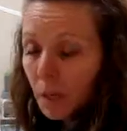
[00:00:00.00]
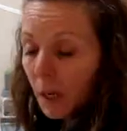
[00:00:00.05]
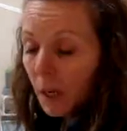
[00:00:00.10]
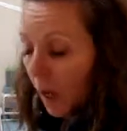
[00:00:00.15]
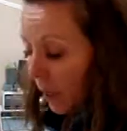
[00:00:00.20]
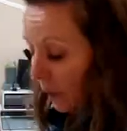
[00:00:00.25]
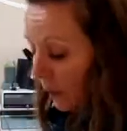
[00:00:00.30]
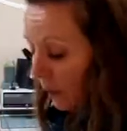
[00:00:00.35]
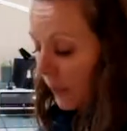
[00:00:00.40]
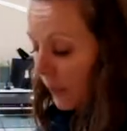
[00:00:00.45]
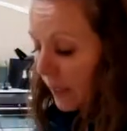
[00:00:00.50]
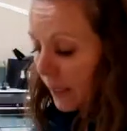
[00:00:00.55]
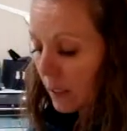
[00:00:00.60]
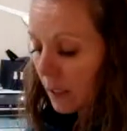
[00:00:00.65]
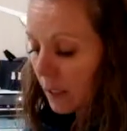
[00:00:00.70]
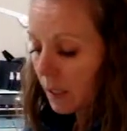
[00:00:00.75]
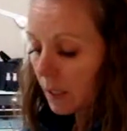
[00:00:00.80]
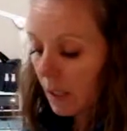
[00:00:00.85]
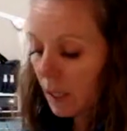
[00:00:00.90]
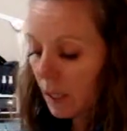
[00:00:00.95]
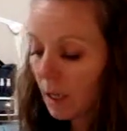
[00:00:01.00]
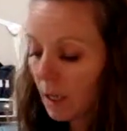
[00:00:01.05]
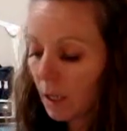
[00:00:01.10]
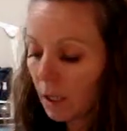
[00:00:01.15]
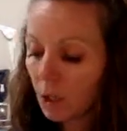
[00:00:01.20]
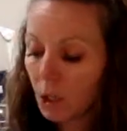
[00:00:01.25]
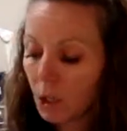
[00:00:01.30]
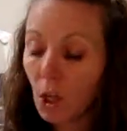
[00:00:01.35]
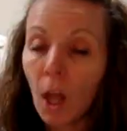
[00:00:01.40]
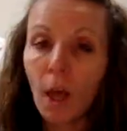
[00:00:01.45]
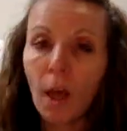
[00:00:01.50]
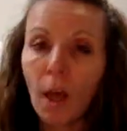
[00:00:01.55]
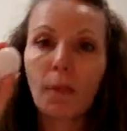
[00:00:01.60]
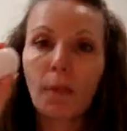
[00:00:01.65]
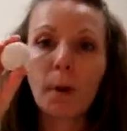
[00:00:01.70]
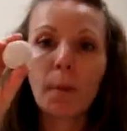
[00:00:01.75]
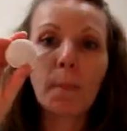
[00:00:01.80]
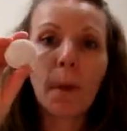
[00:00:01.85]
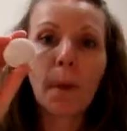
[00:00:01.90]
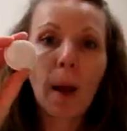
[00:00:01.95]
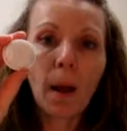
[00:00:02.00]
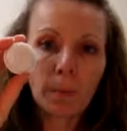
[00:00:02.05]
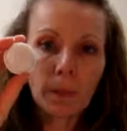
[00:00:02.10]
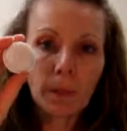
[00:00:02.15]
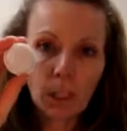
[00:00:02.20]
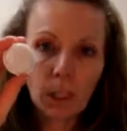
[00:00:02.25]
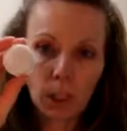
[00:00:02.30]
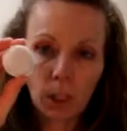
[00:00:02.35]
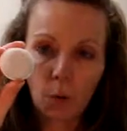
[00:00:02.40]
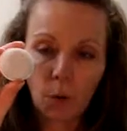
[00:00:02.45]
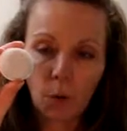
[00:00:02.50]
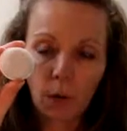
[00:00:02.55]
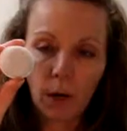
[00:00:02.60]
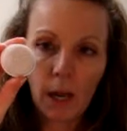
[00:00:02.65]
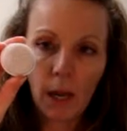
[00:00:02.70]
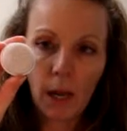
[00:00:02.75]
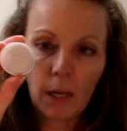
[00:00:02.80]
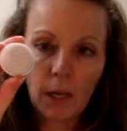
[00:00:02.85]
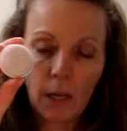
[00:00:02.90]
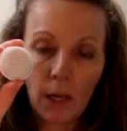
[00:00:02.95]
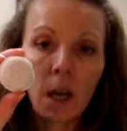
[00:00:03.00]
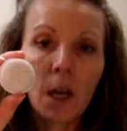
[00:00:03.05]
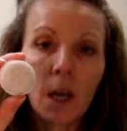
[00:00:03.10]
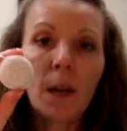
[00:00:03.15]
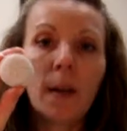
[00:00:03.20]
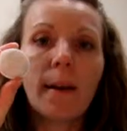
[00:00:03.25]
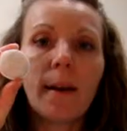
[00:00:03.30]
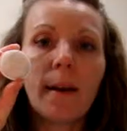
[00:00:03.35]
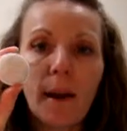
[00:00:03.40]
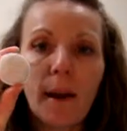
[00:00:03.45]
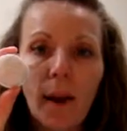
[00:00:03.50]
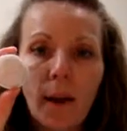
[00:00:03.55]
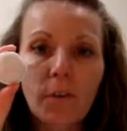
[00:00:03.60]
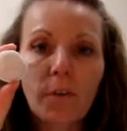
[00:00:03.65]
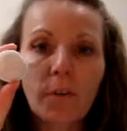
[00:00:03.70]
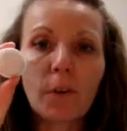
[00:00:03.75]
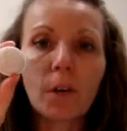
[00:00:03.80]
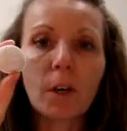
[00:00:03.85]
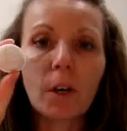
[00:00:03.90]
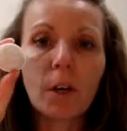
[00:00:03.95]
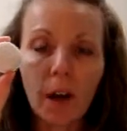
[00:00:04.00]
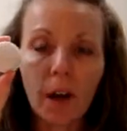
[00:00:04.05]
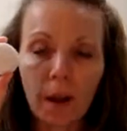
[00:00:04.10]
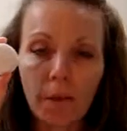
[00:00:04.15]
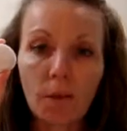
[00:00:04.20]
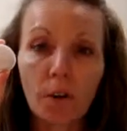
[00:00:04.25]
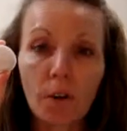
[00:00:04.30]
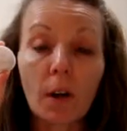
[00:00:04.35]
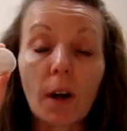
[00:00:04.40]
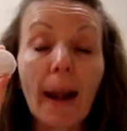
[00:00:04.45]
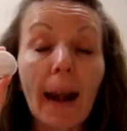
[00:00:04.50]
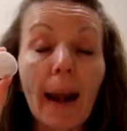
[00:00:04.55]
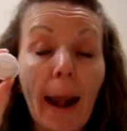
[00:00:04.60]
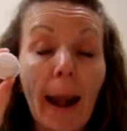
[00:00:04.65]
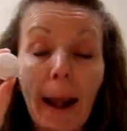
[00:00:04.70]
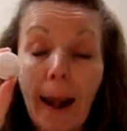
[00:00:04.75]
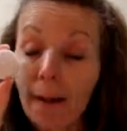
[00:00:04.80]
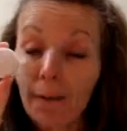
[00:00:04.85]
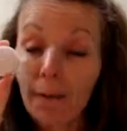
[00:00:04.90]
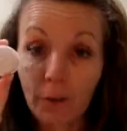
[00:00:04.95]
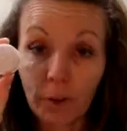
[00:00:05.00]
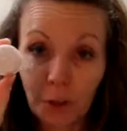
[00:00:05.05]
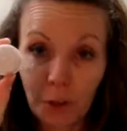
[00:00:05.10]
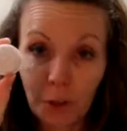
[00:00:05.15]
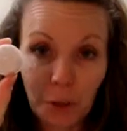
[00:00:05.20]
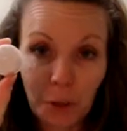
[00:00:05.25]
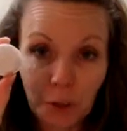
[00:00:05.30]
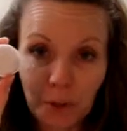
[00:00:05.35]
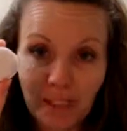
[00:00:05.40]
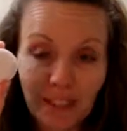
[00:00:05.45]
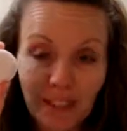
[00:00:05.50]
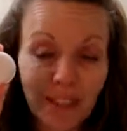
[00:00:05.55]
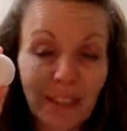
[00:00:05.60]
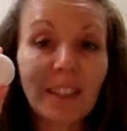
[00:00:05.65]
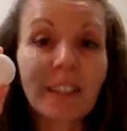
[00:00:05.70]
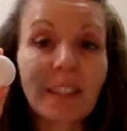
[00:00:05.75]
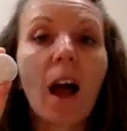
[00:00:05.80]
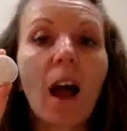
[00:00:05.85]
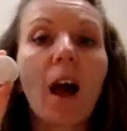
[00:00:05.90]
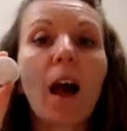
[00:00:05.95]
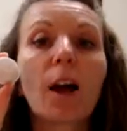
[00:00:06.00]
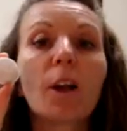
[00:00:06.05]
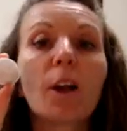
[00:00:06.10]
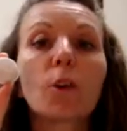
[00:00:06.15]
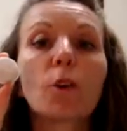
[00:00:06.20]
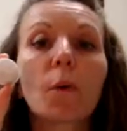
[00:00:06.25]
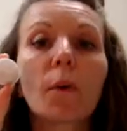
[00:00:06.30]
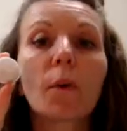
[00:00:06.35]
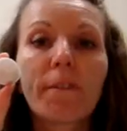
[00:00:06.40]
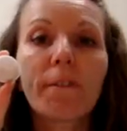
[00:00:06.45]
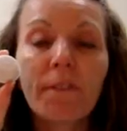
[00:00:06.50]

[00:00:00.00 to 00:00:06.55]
but not least is their pumice stone head. Never, never, never use this on your